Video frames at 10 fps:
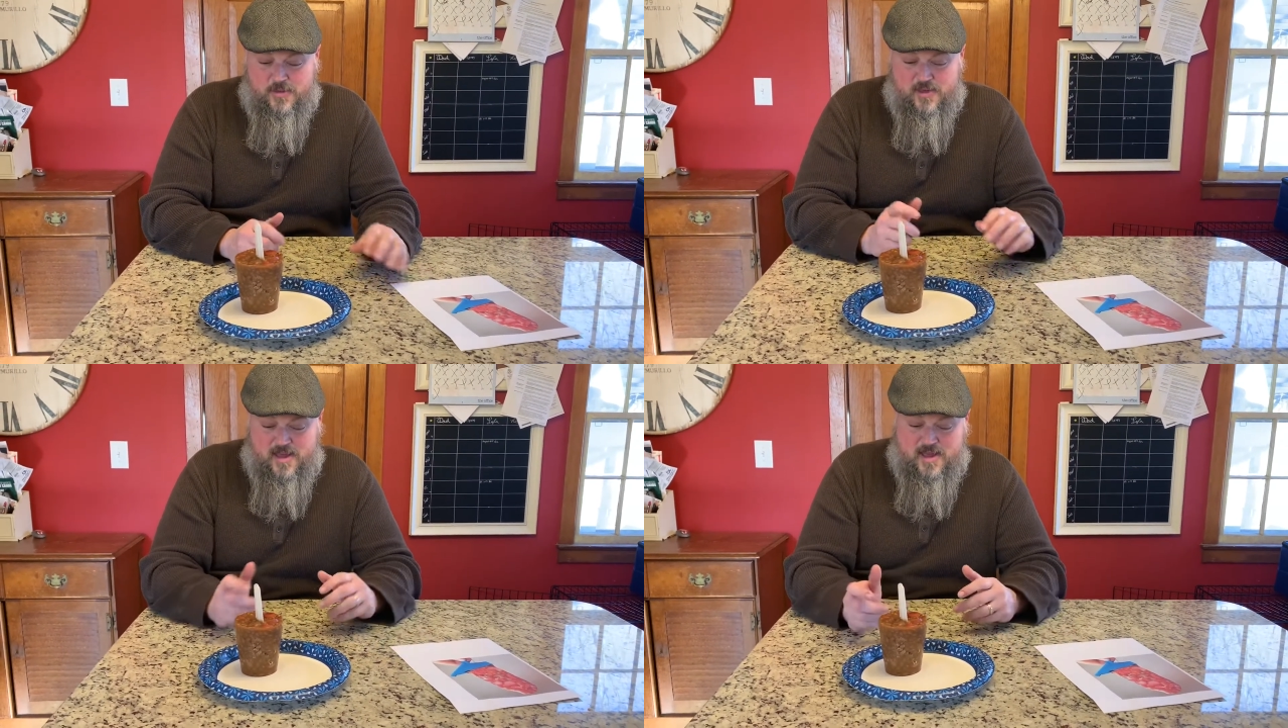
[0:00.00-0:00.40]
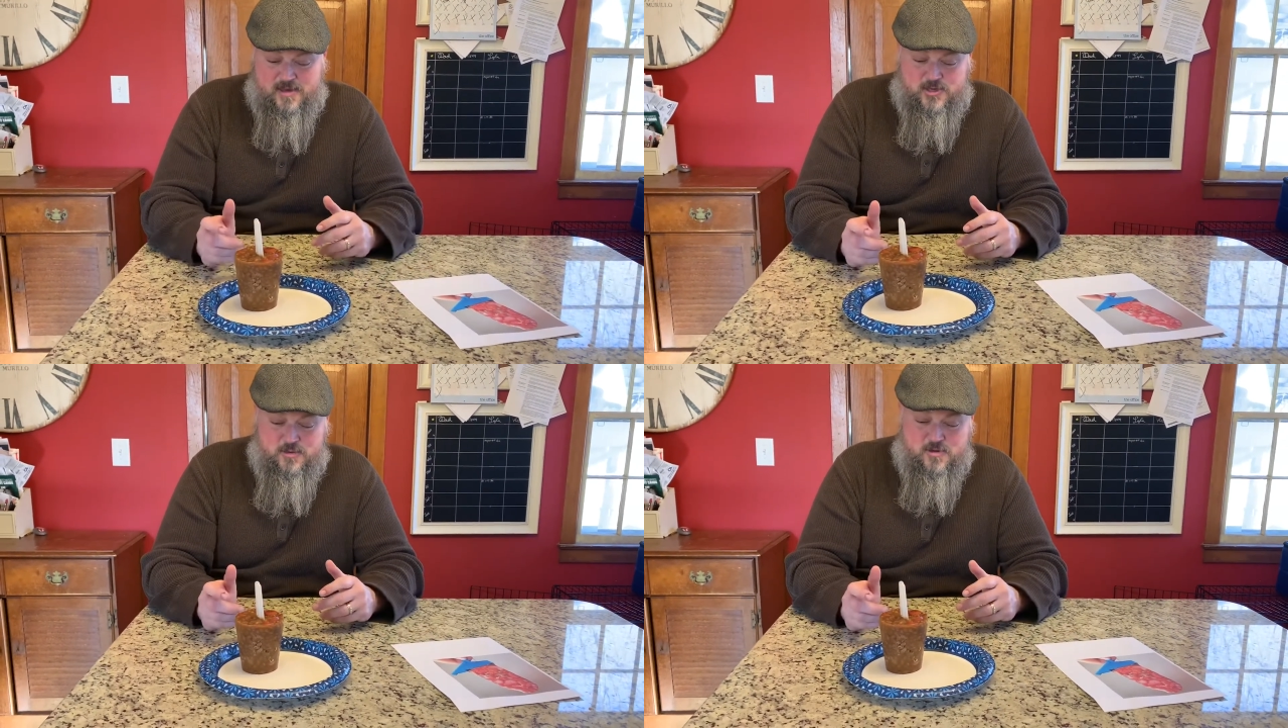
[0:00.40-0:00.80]
think I
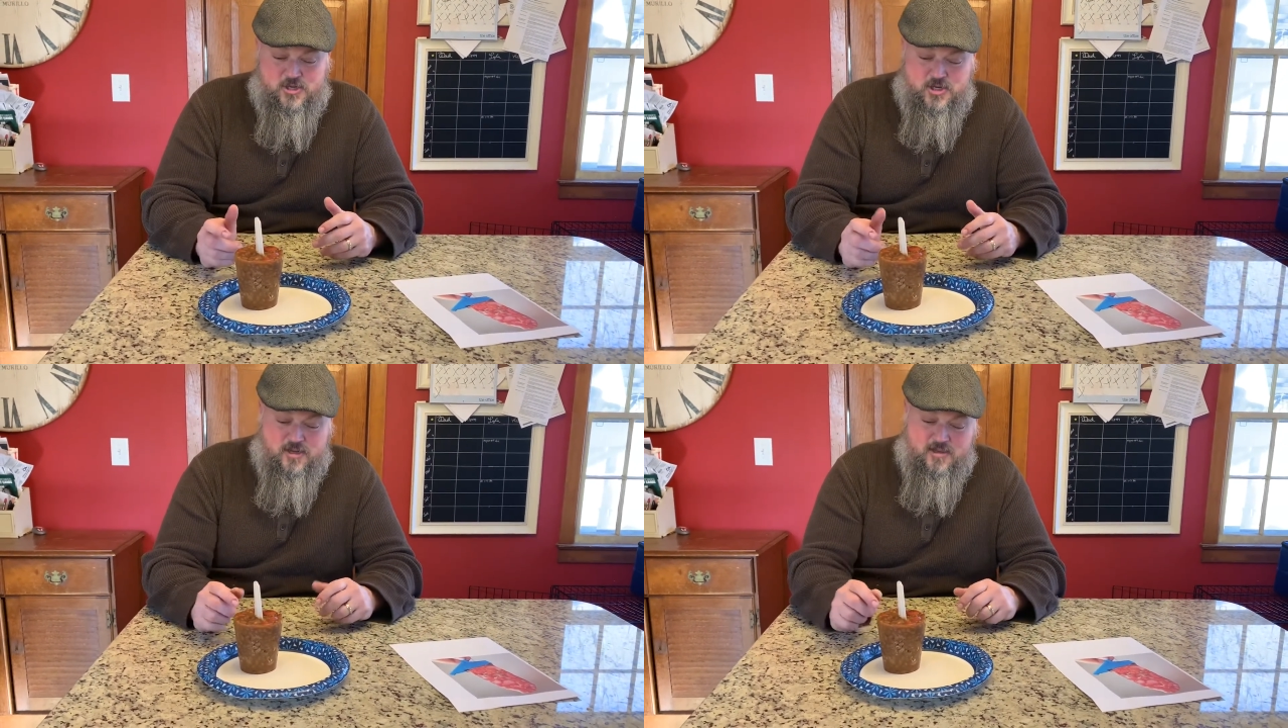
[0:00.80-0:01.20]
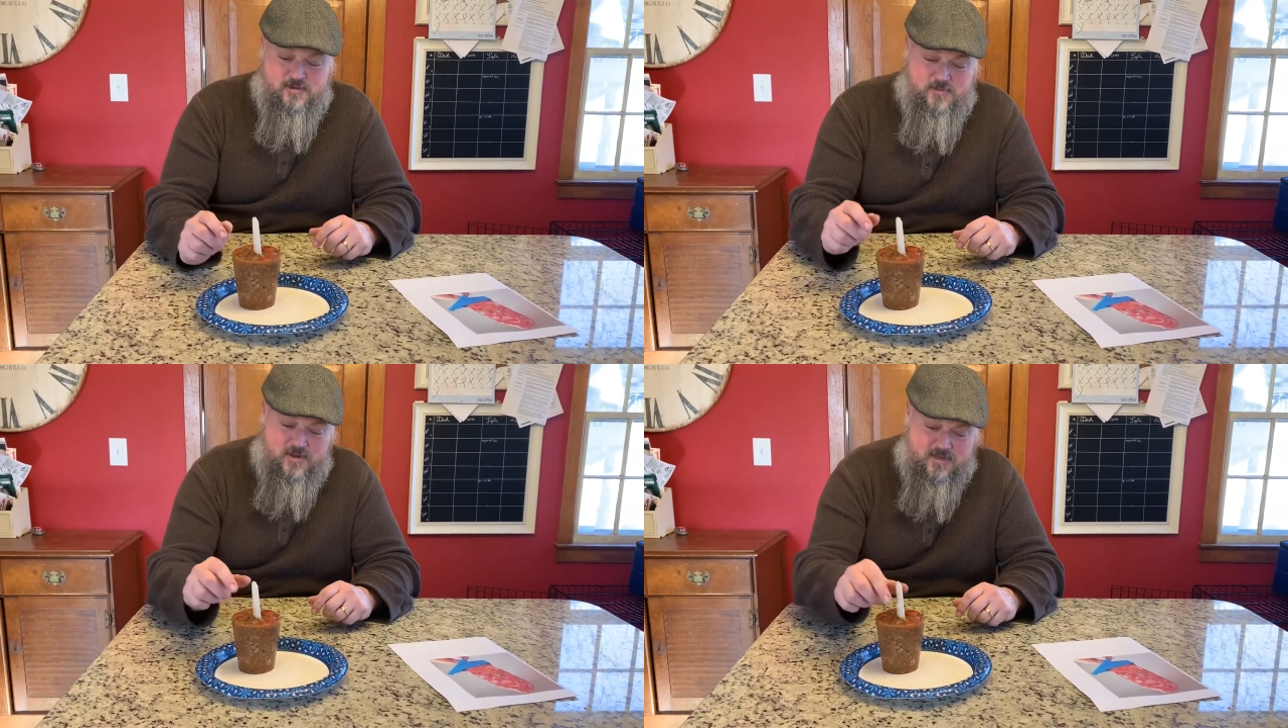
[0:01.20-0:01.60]
had too much gelatin
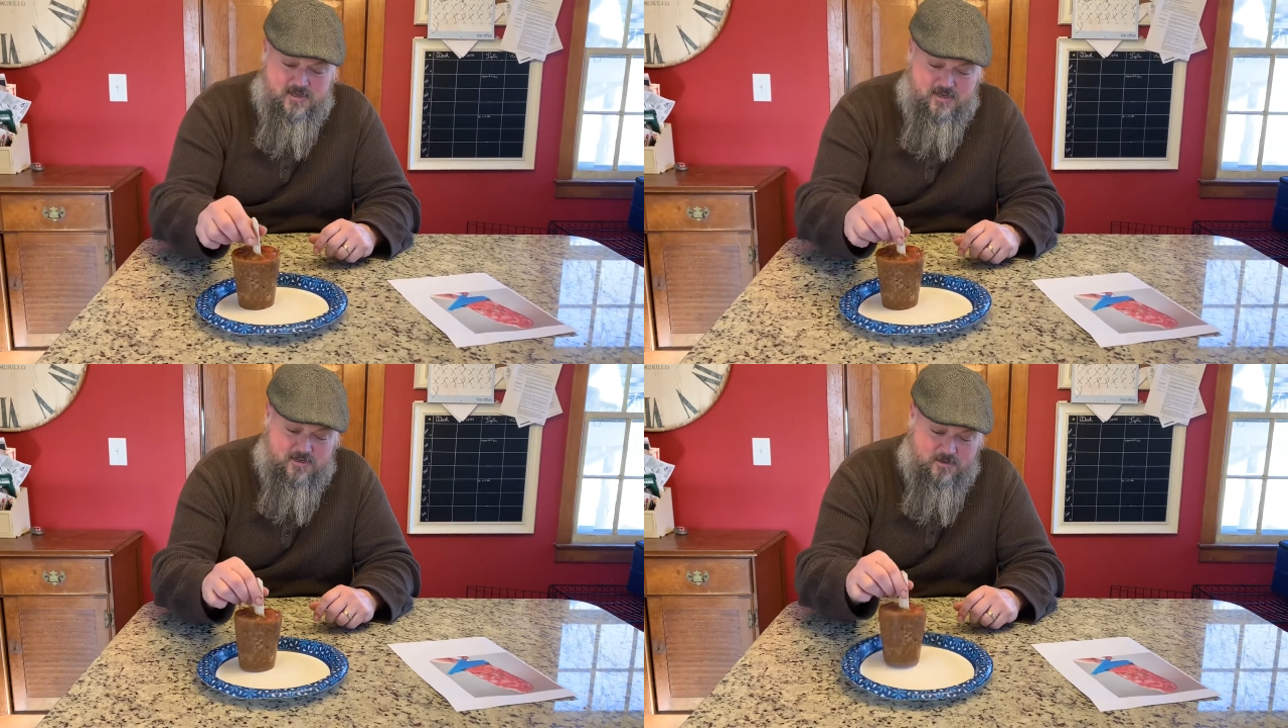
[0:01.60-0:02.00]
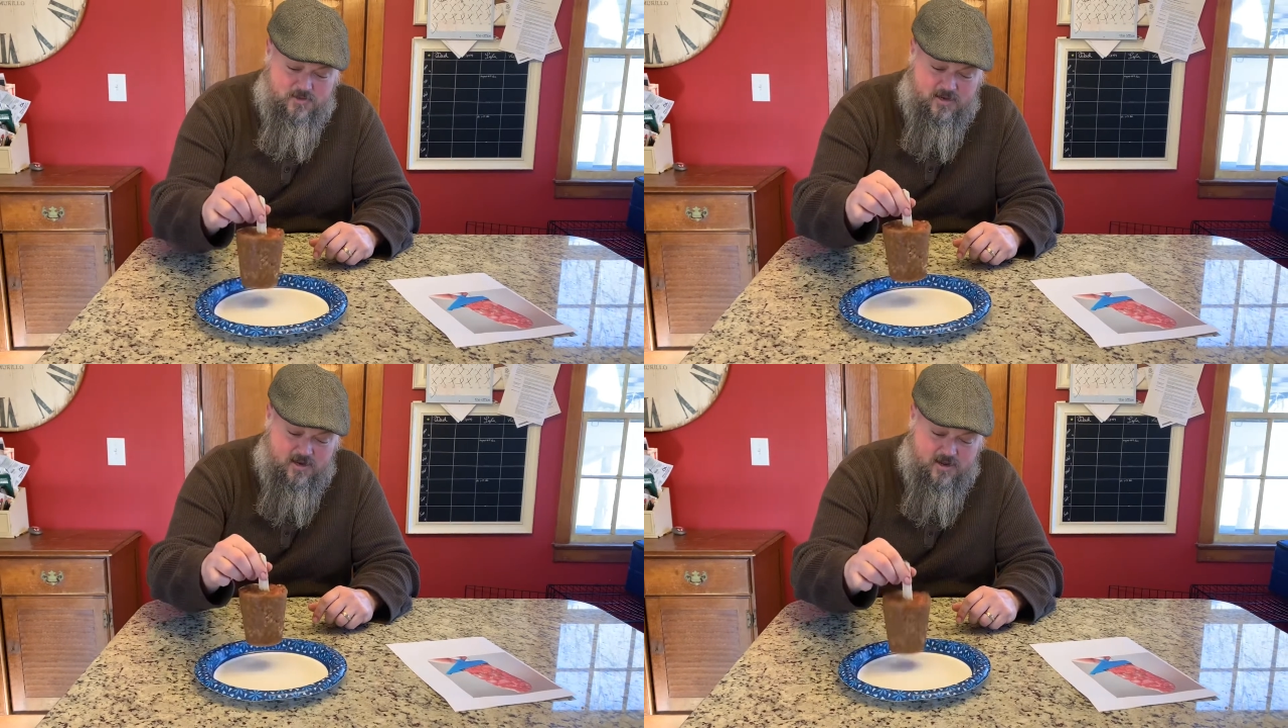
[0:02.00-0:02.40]
because this is almost like